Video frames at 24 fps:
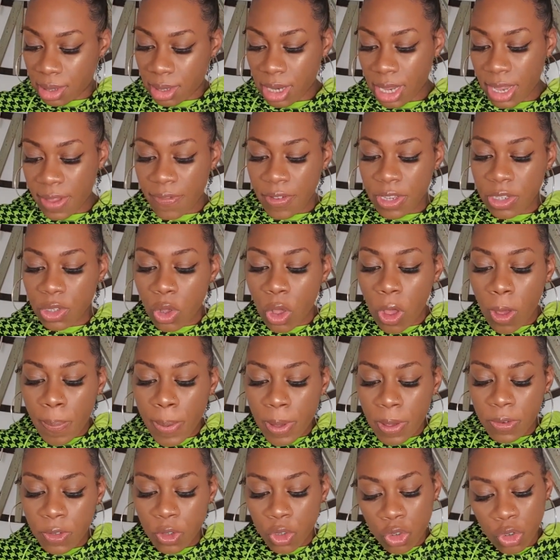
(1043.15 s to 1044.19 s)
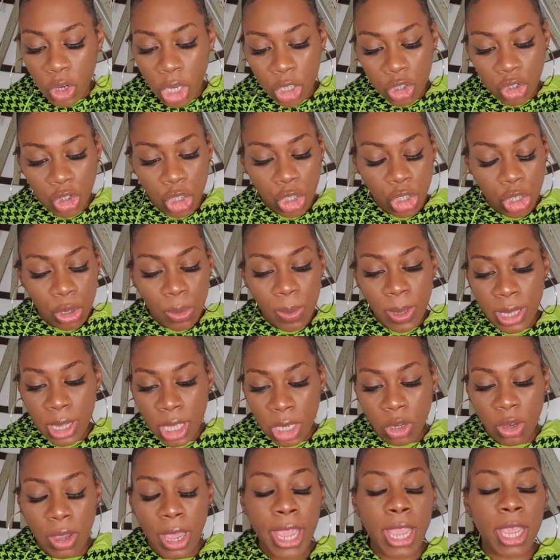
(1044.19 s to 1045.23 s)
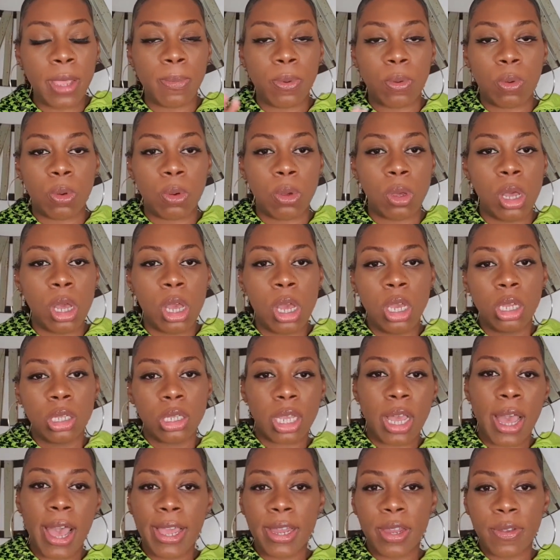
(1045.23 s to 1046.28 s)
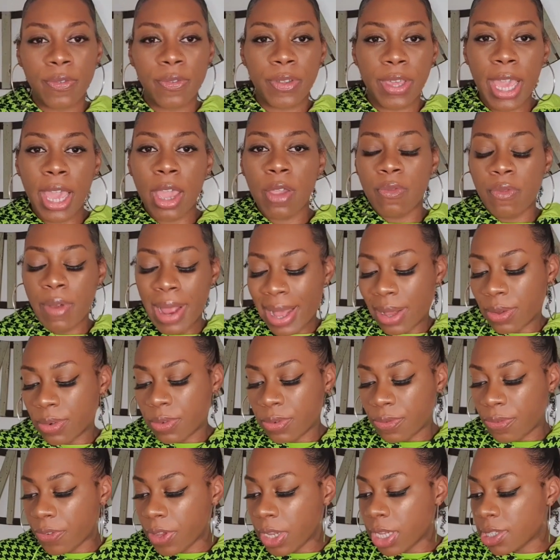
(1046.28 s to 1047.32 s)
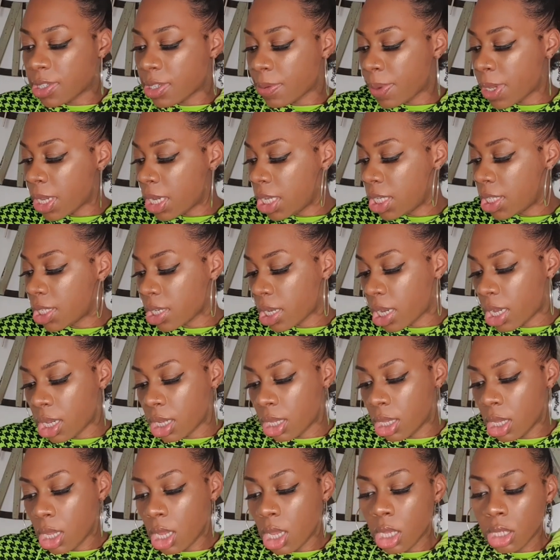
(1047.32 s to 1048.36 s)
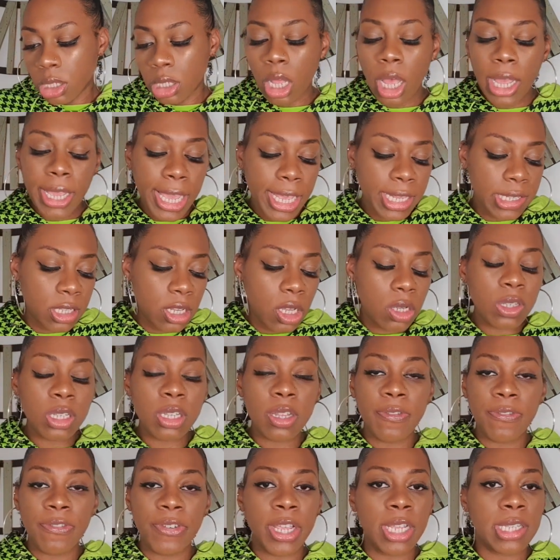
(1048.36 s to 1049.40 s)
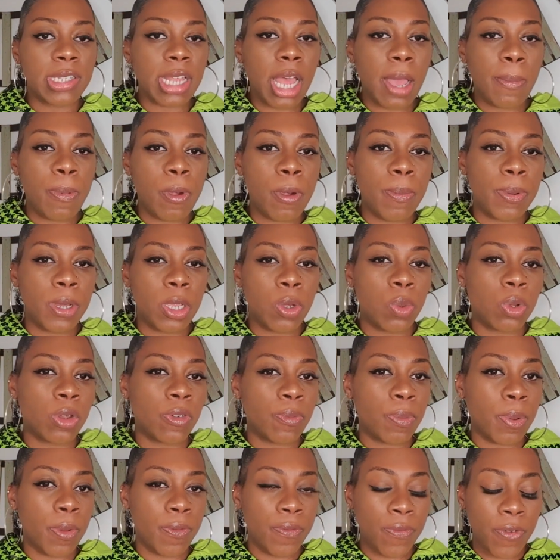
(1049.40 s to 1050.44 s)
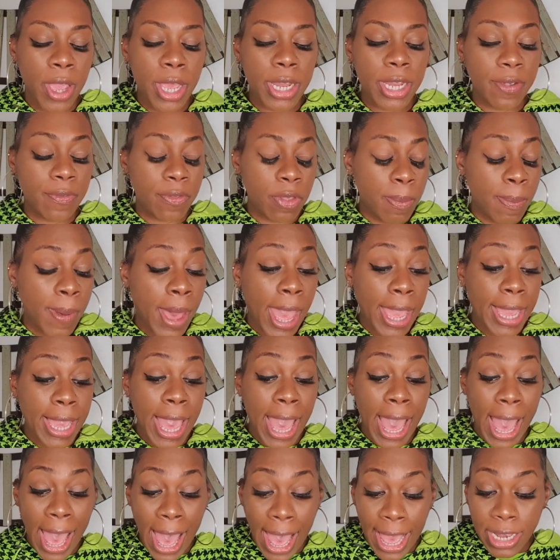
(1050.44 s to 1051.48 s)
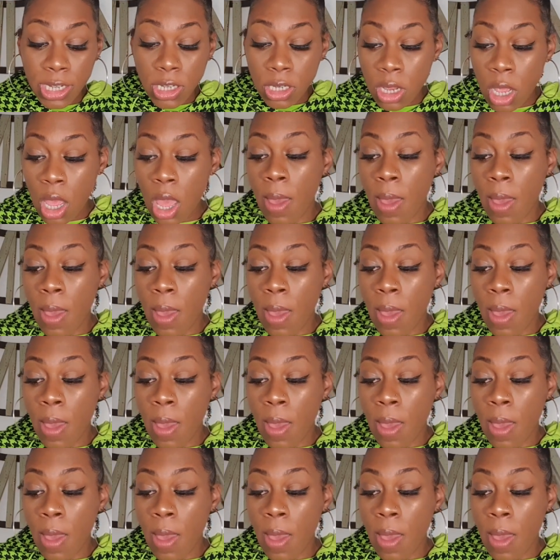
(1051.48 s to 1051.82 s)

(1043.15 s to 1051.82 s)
If it's got a bit of structure to it, then you're able to kind of get around things a bit easier. So I guess those are the things that I probably would have preferred if the bag had.